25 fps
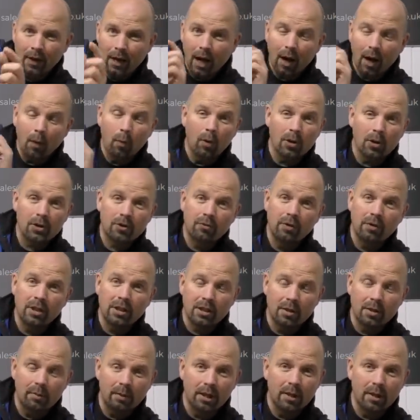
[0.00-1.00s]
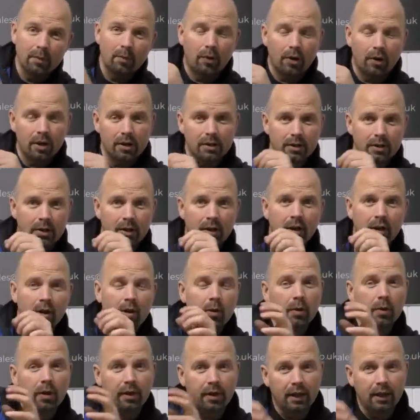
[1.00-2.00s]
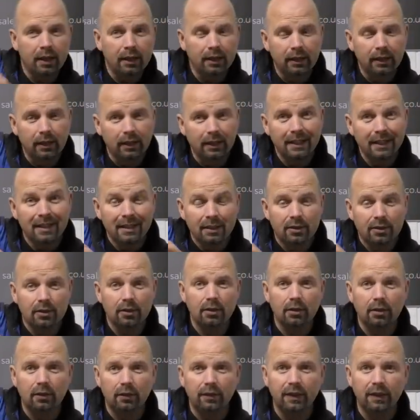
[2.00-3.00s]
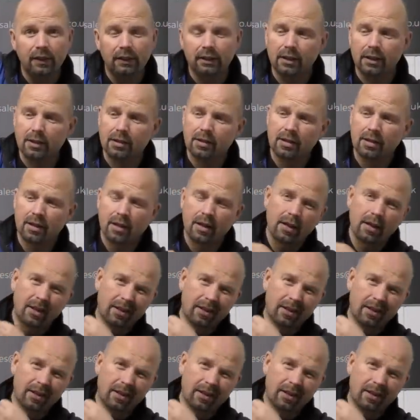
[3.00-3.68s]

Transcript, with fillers: I was reasonably impressed with their little internal filters.